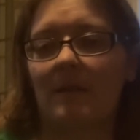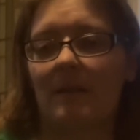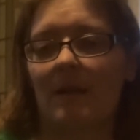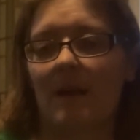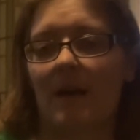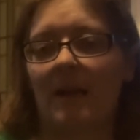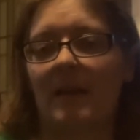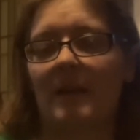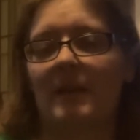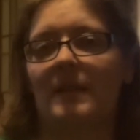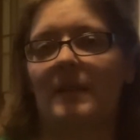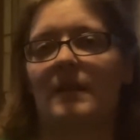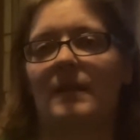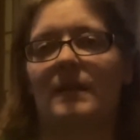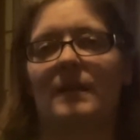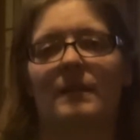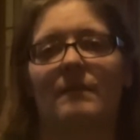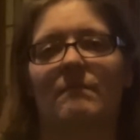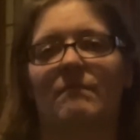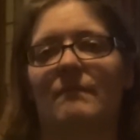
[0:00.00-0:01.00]
I didn't
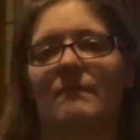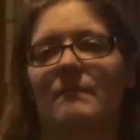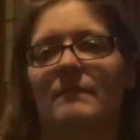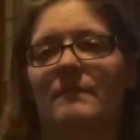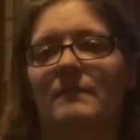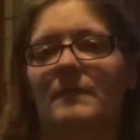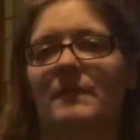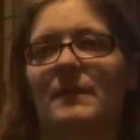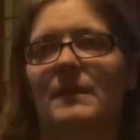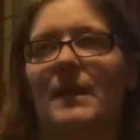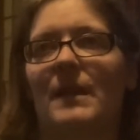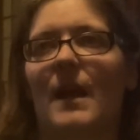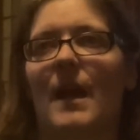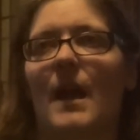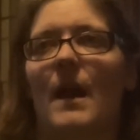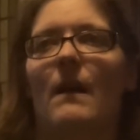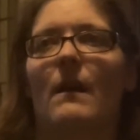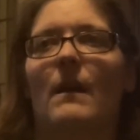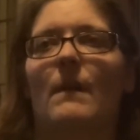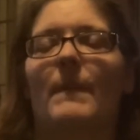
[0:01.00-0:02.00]

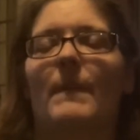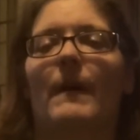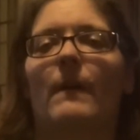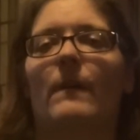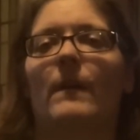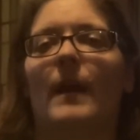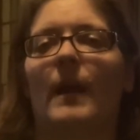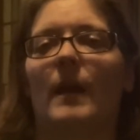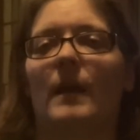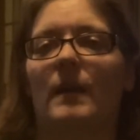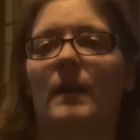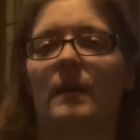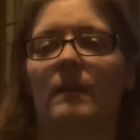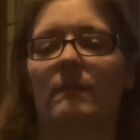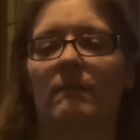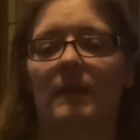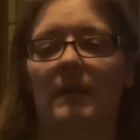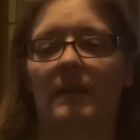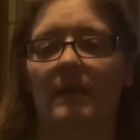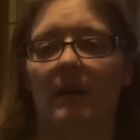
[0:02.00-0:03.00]
care about any
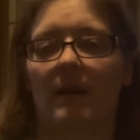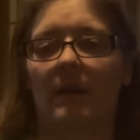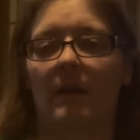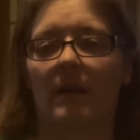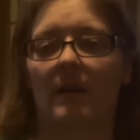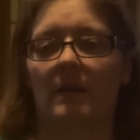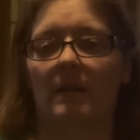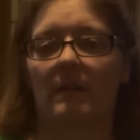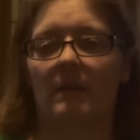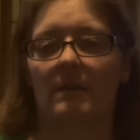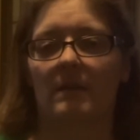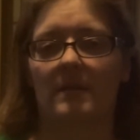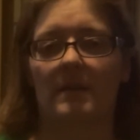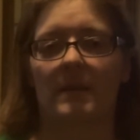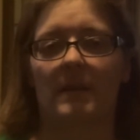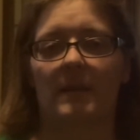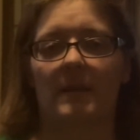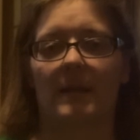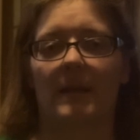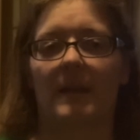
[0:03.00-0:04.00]
of the characters
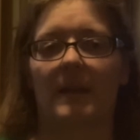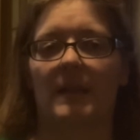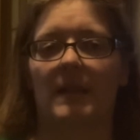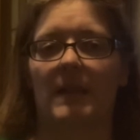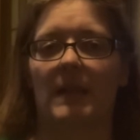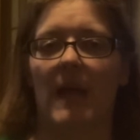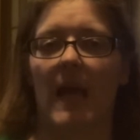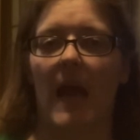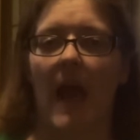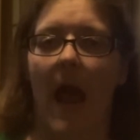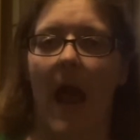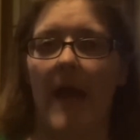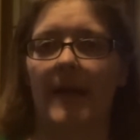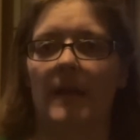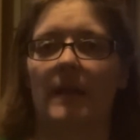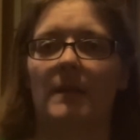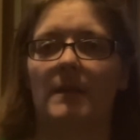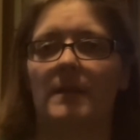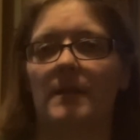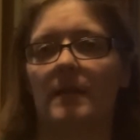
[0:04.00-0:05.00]
that they
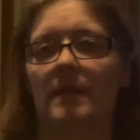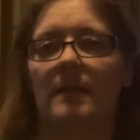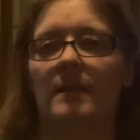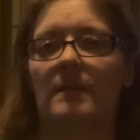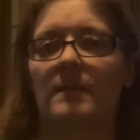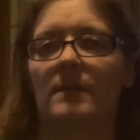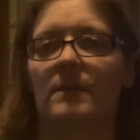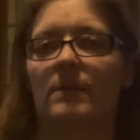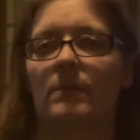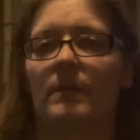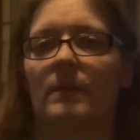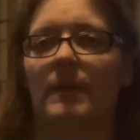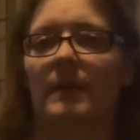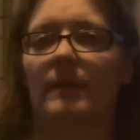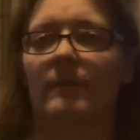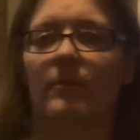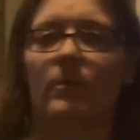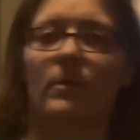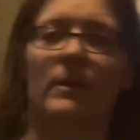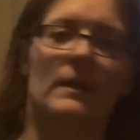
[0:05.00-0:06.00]
added to the story
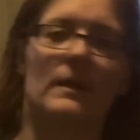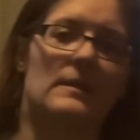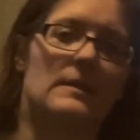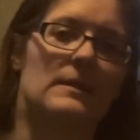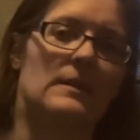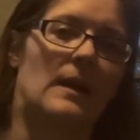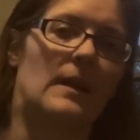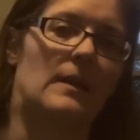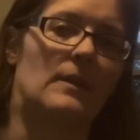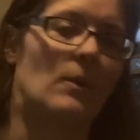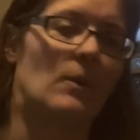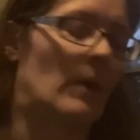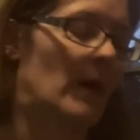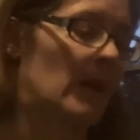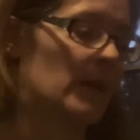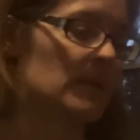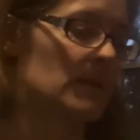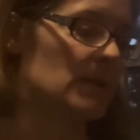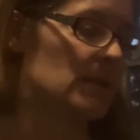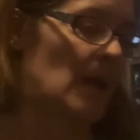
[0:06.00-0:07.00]
for these side quests.